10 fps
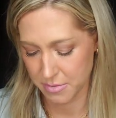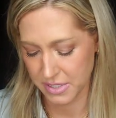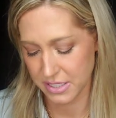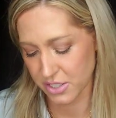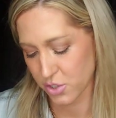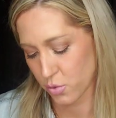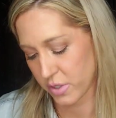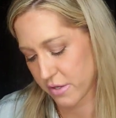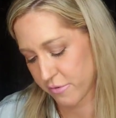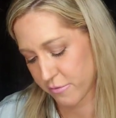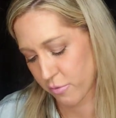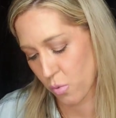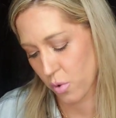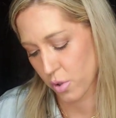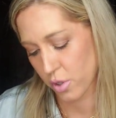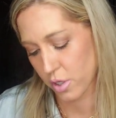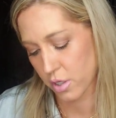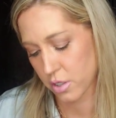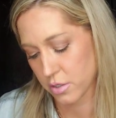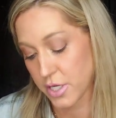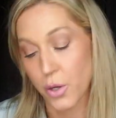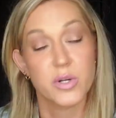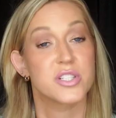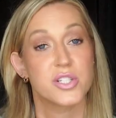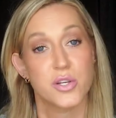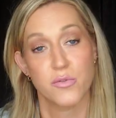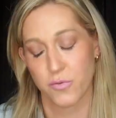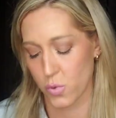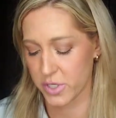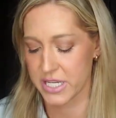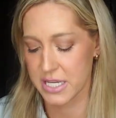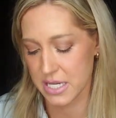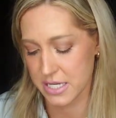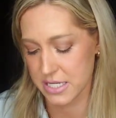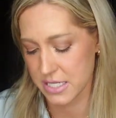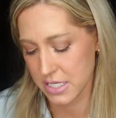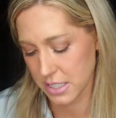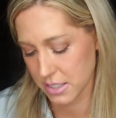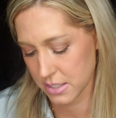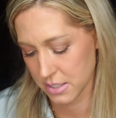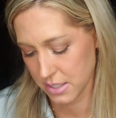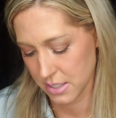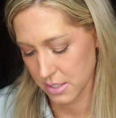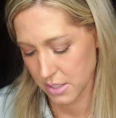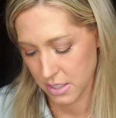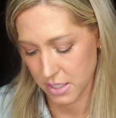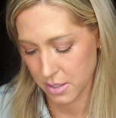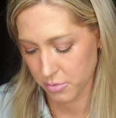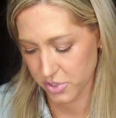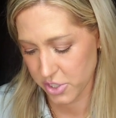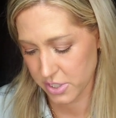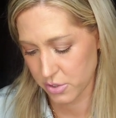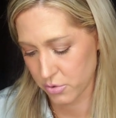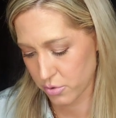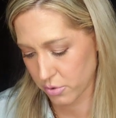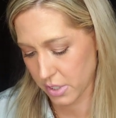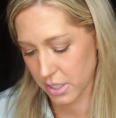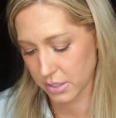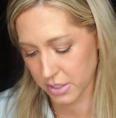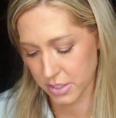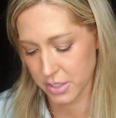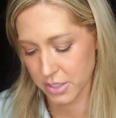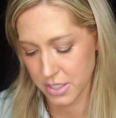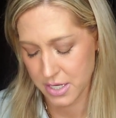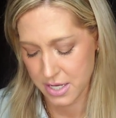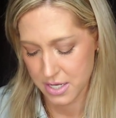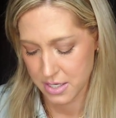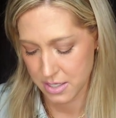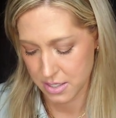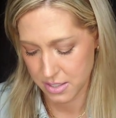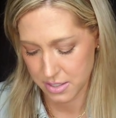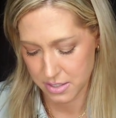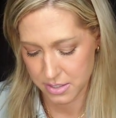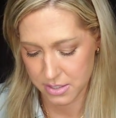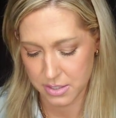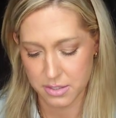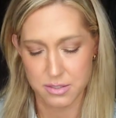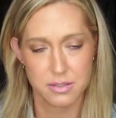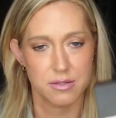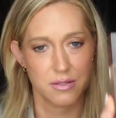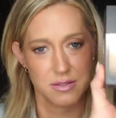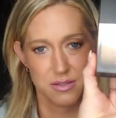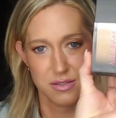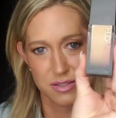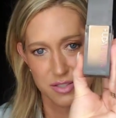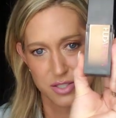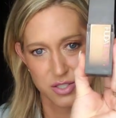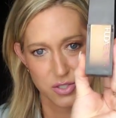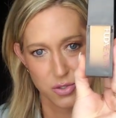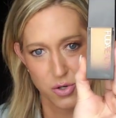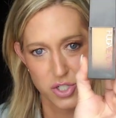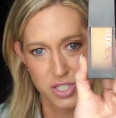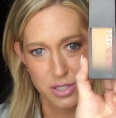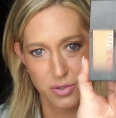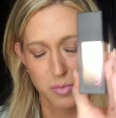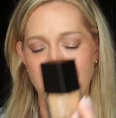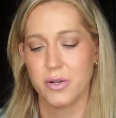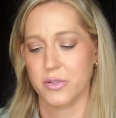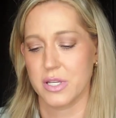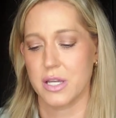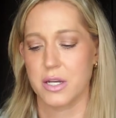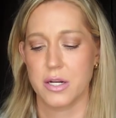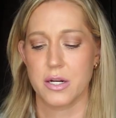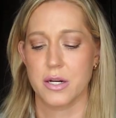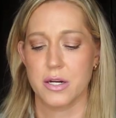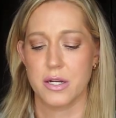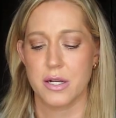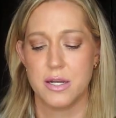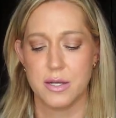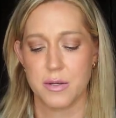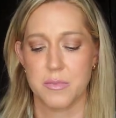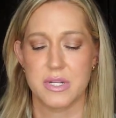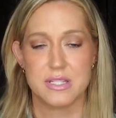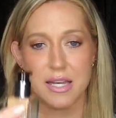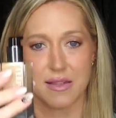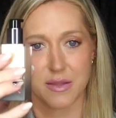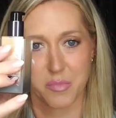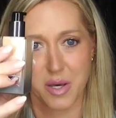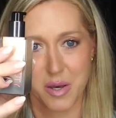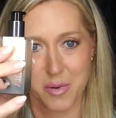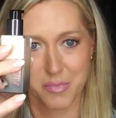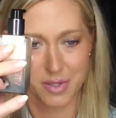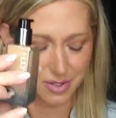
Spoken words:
It is 240 in, which is a neutral color. And gorgeous little bottle here. It's got the pump